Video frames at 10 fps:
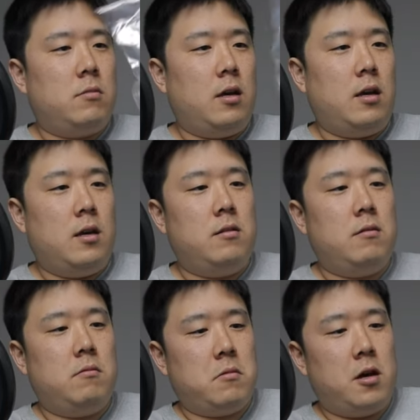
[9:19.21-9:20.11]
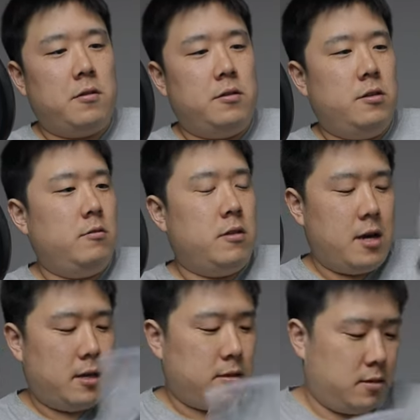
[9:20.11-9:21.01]
and other
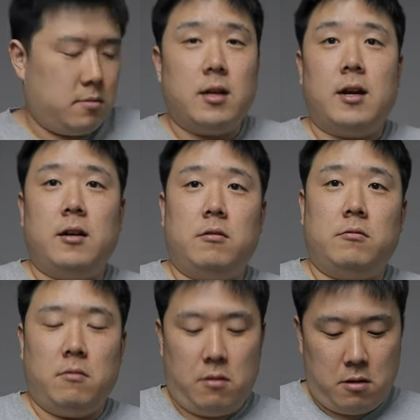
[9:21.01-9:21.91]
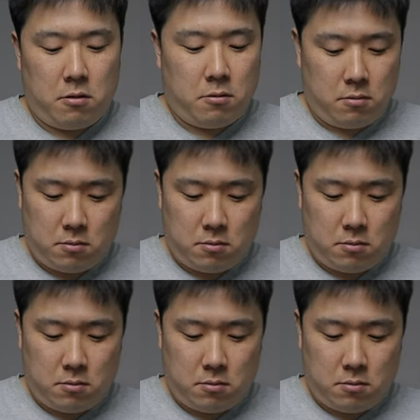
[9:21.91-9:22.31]
doodads that I don't know.